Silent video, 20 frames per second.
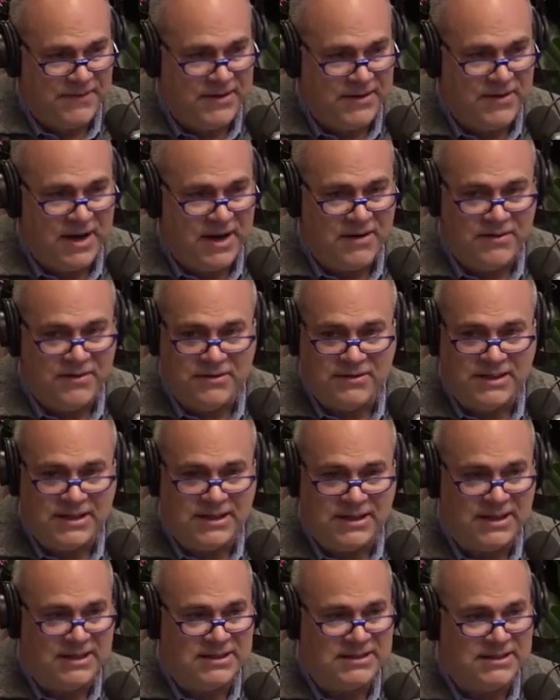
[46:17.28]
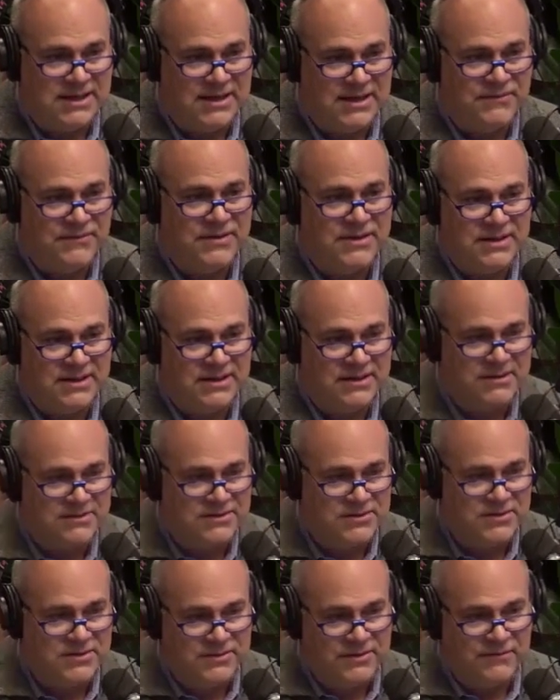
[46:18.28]
You know, how are you looking at it every day?
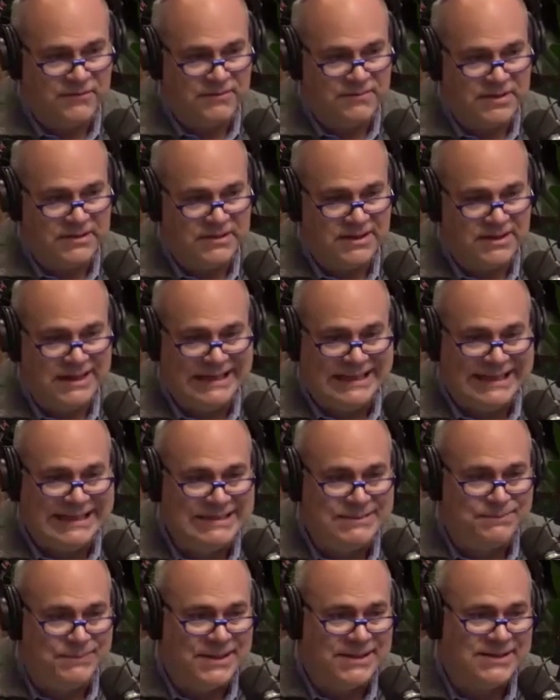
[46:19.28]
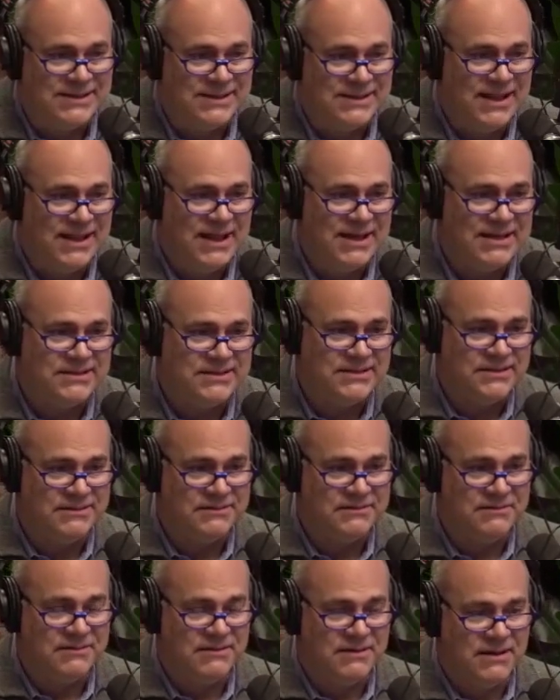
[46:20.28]
There's new information, and especially last
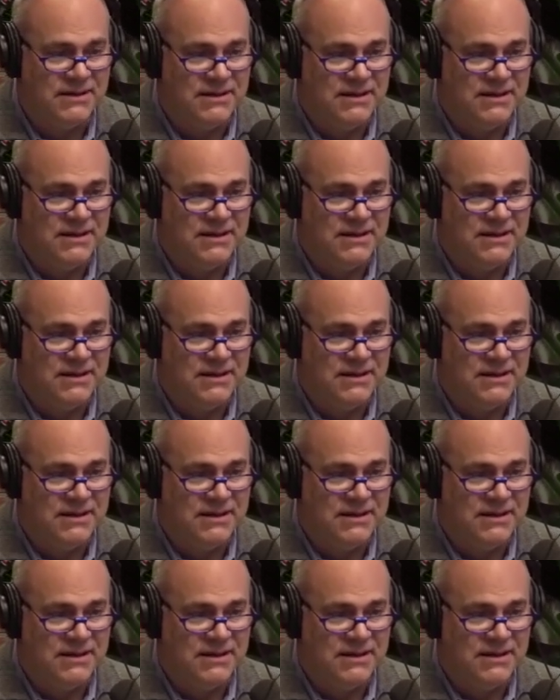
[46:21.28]
year,